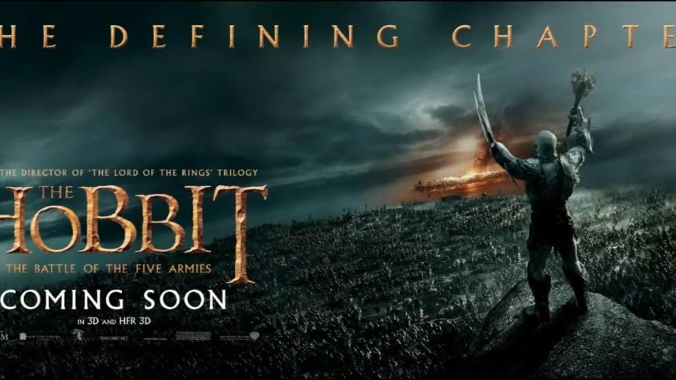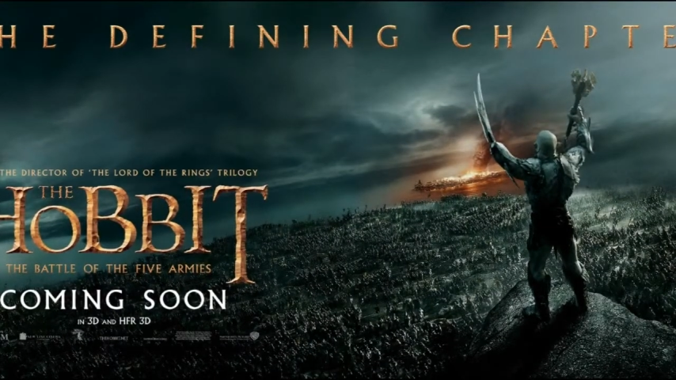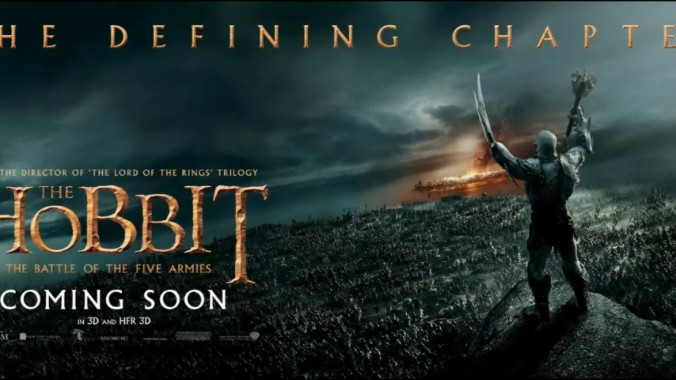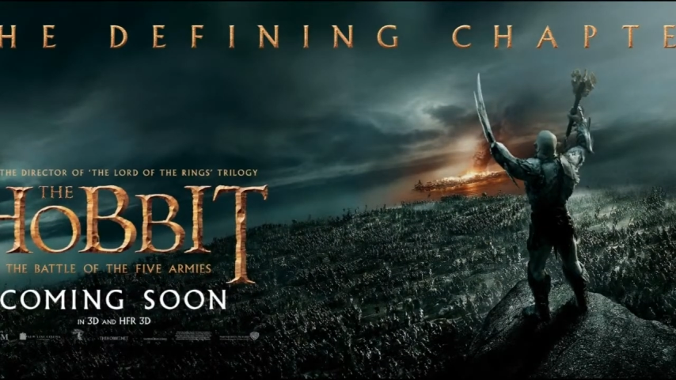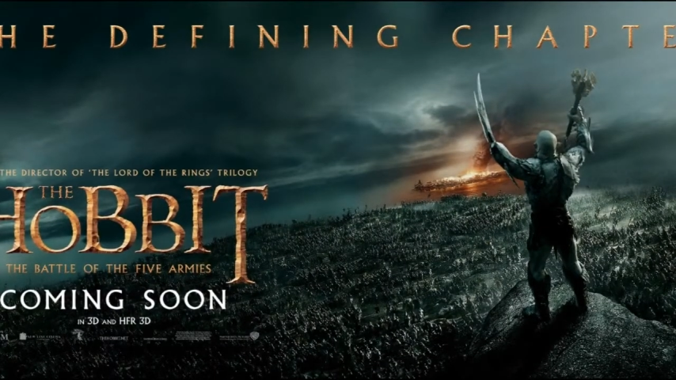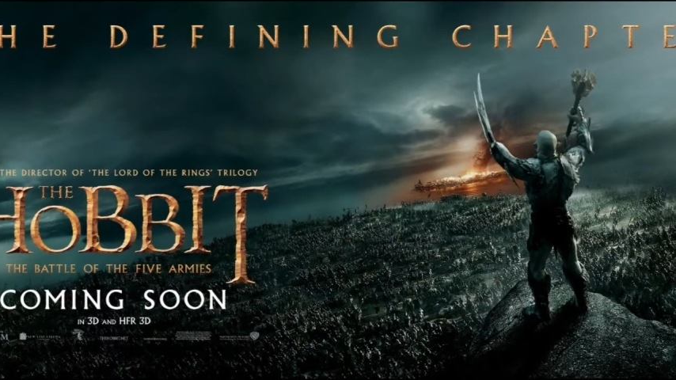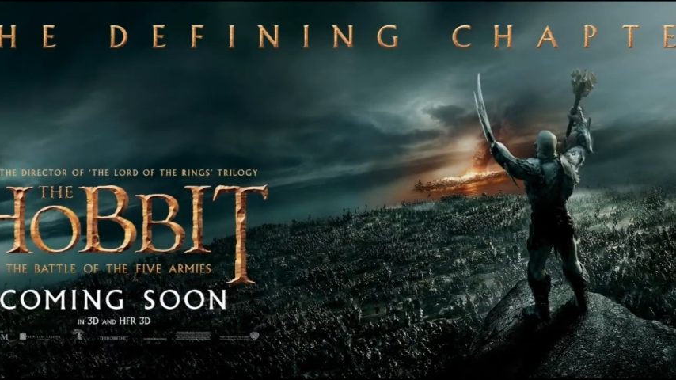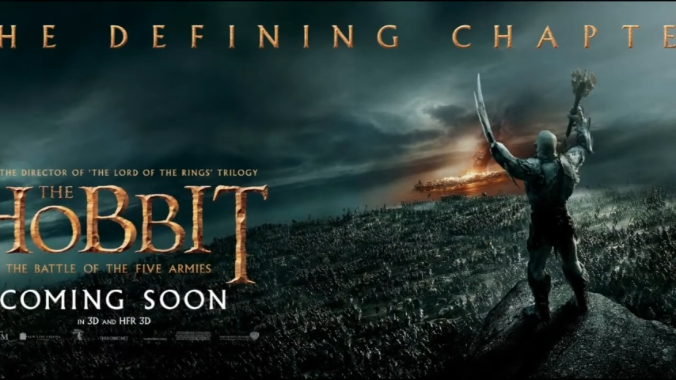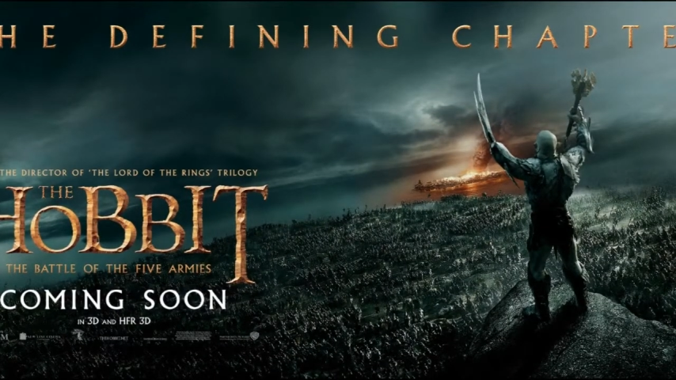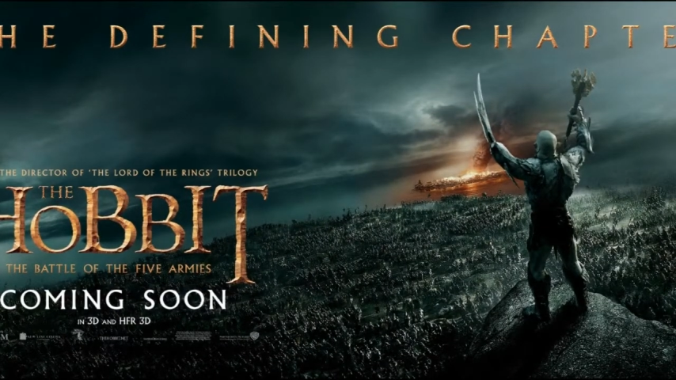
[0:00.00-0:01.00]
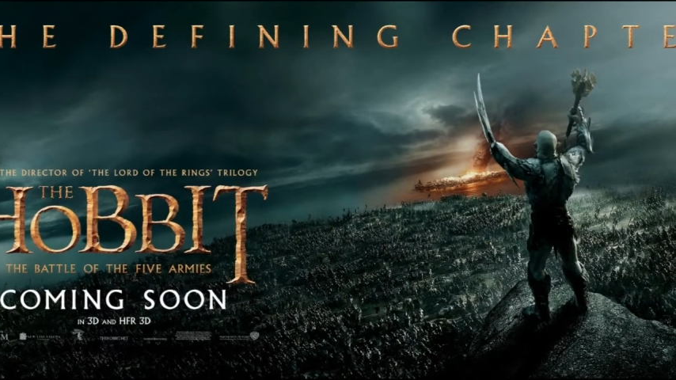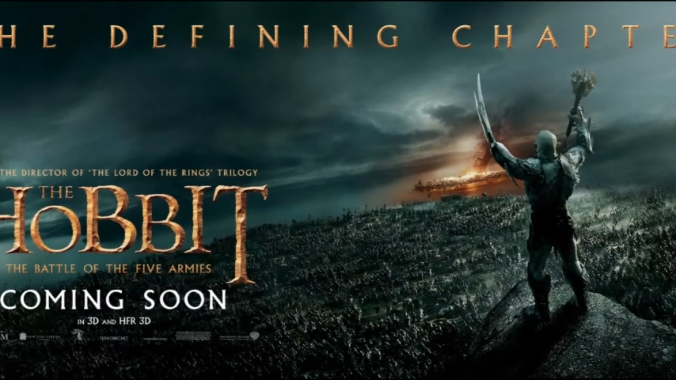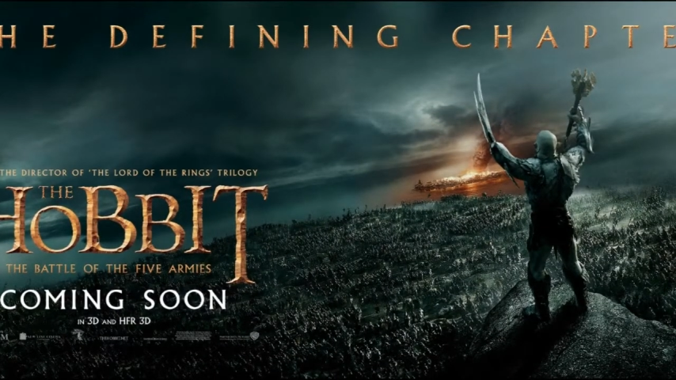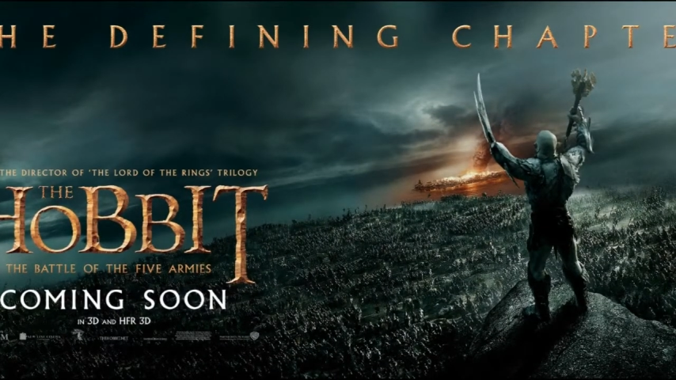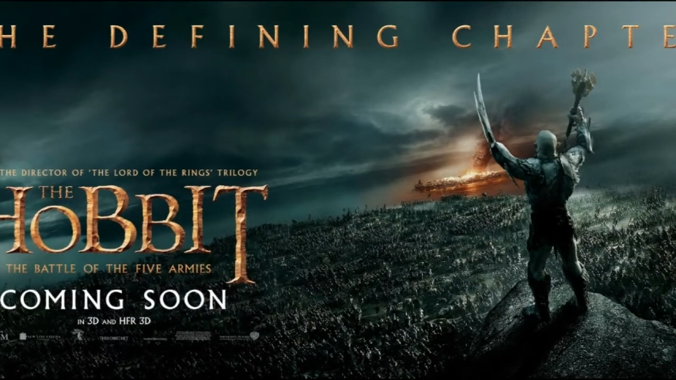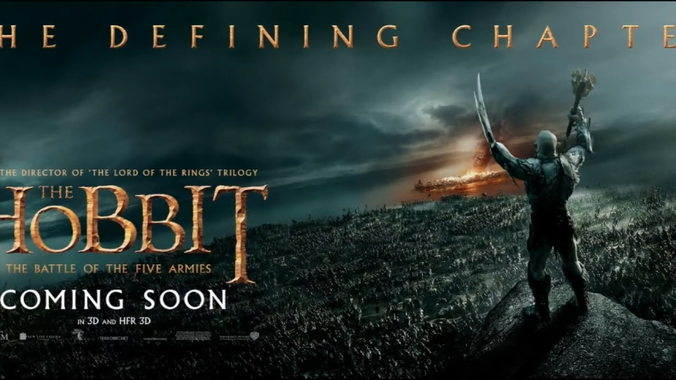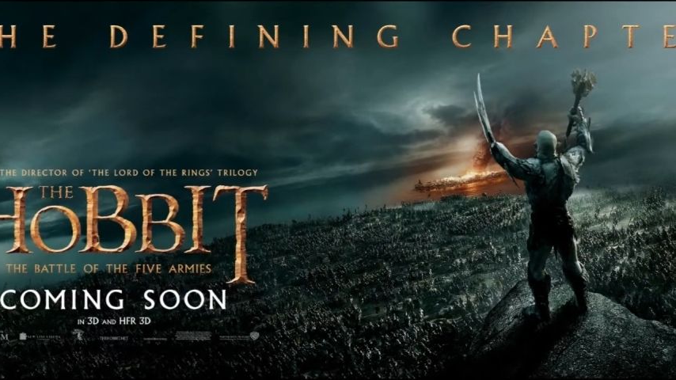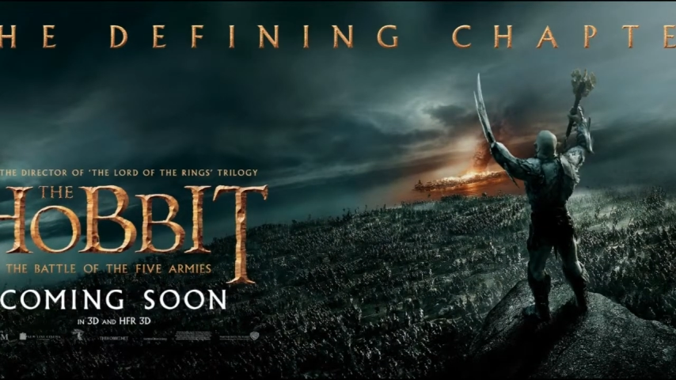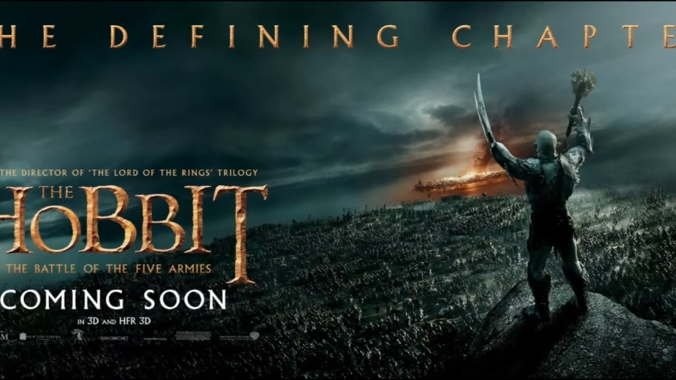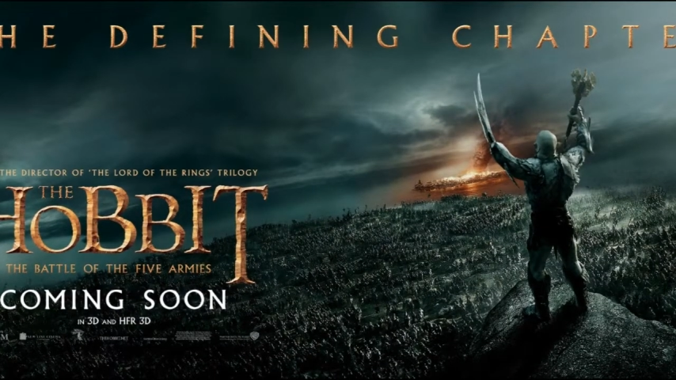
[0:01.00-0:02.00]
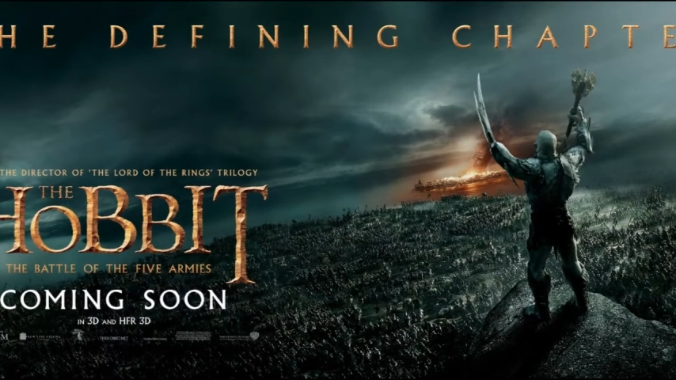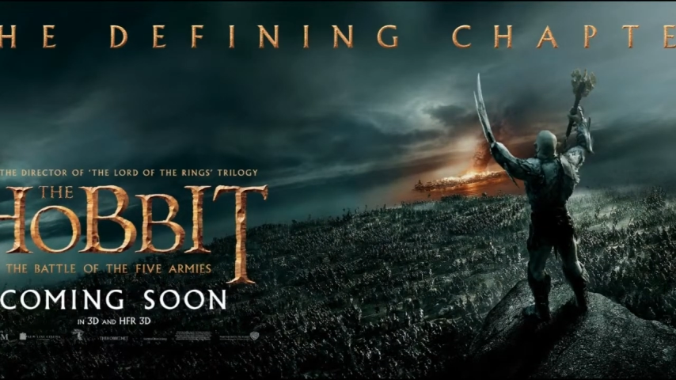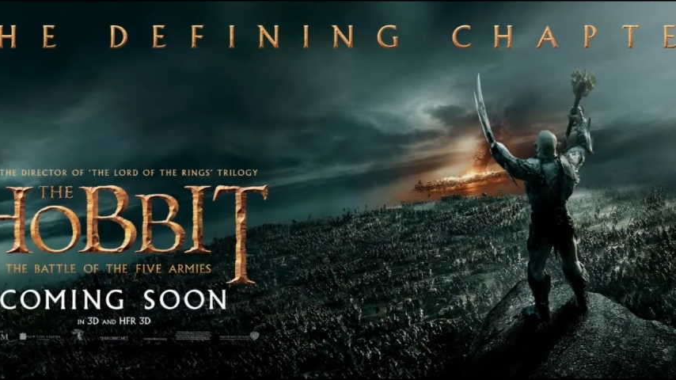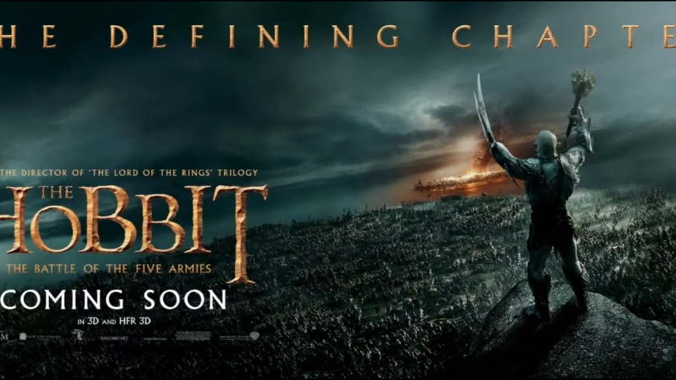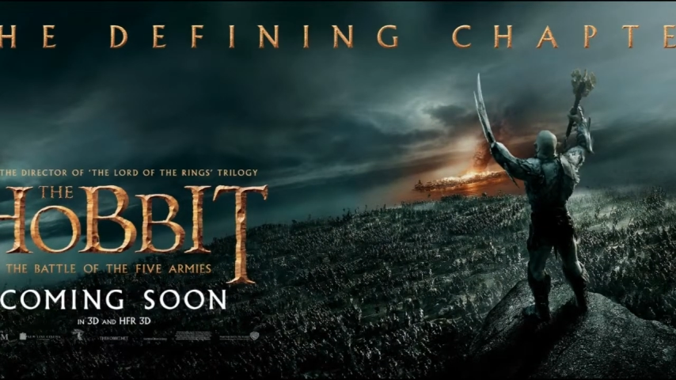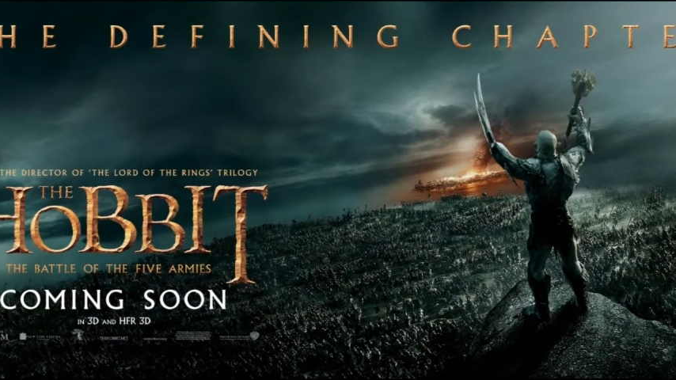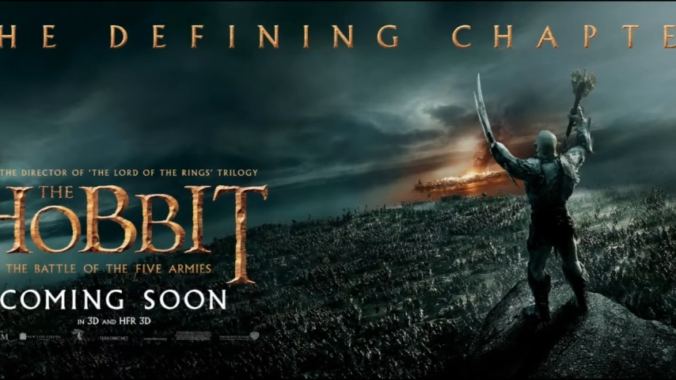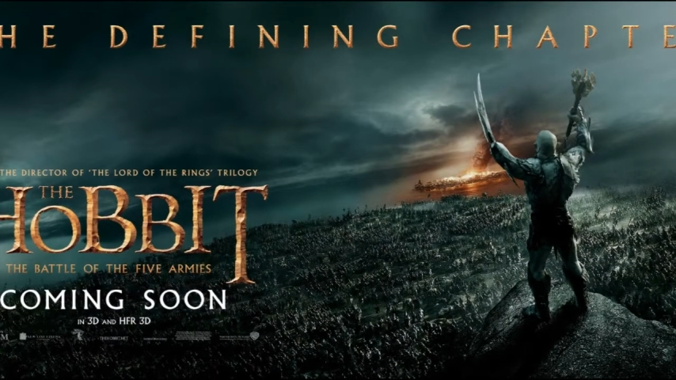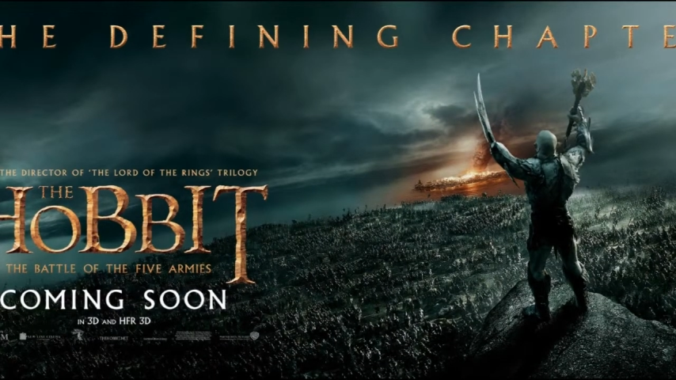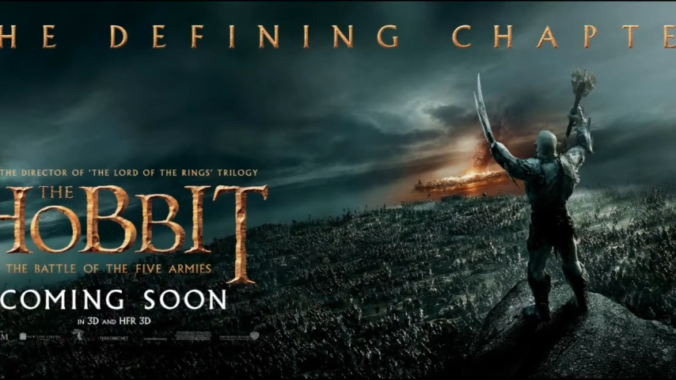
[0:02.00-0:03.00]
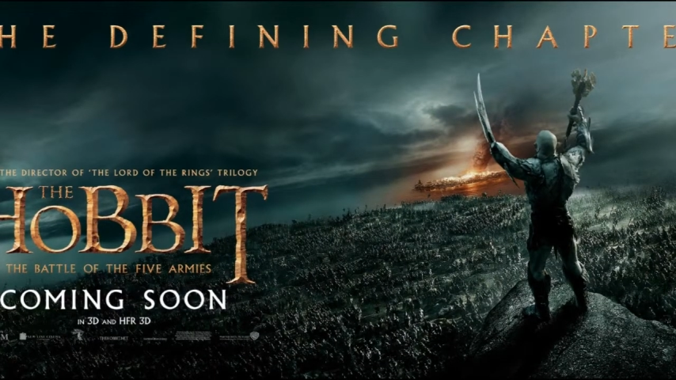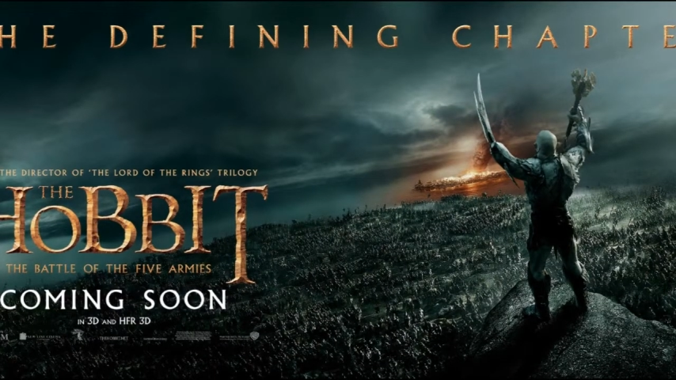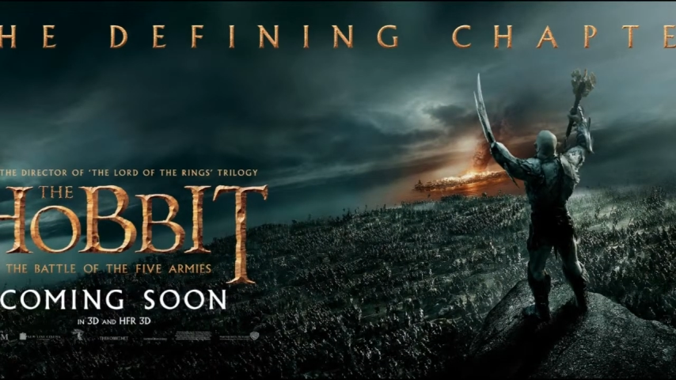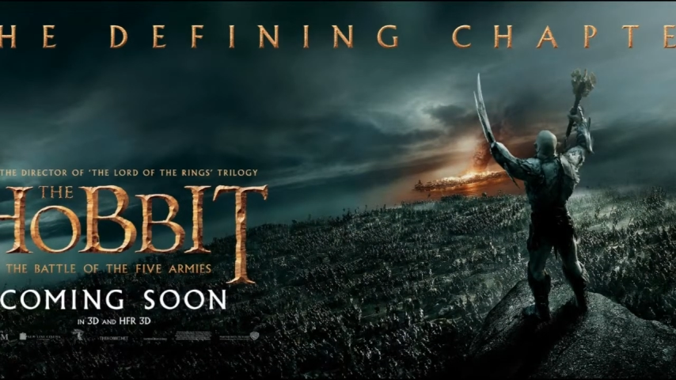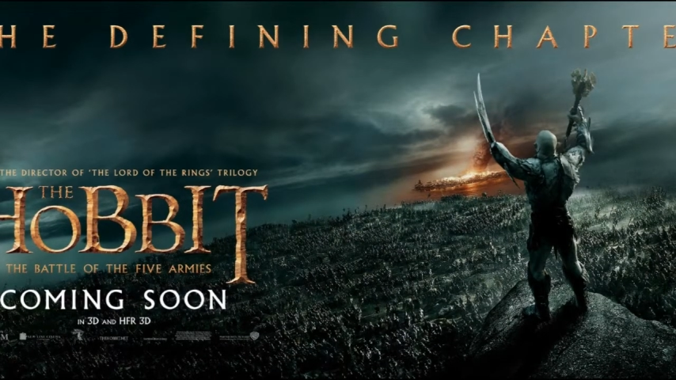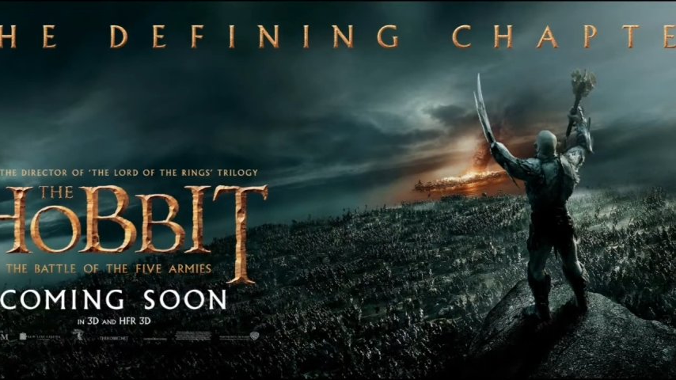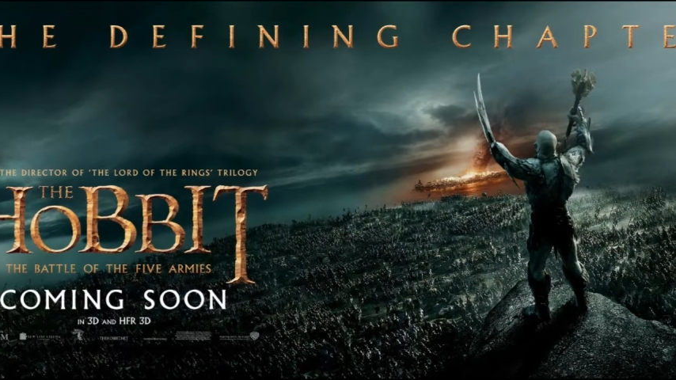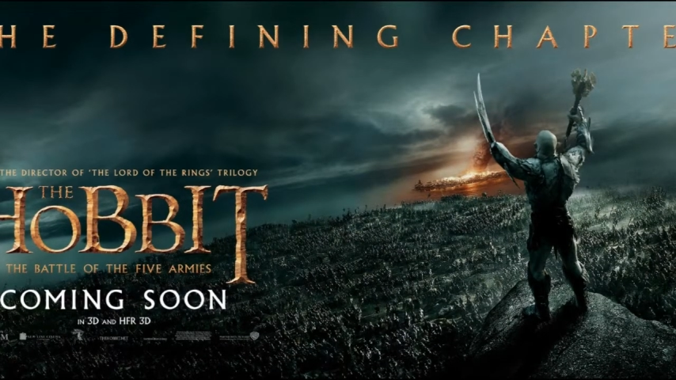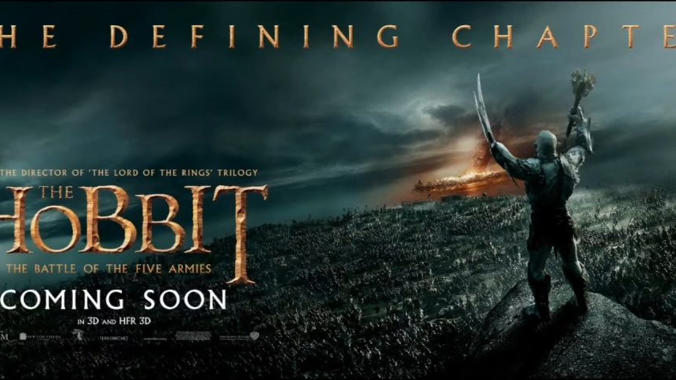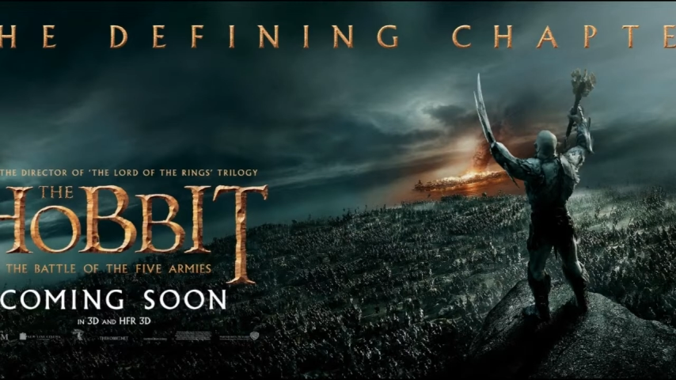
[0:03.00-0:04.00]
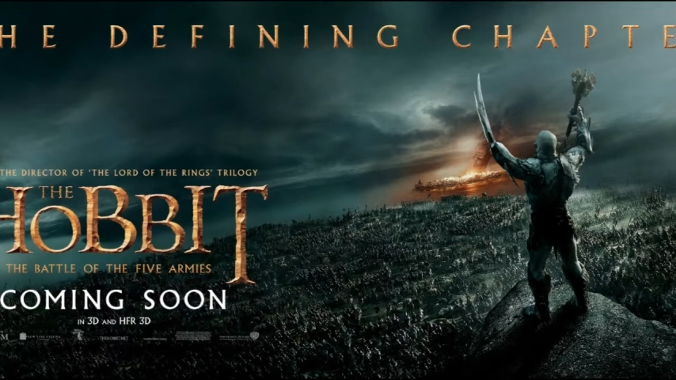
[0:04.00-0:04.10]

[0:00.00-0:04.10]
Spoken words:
Nobody's mouth can be seen.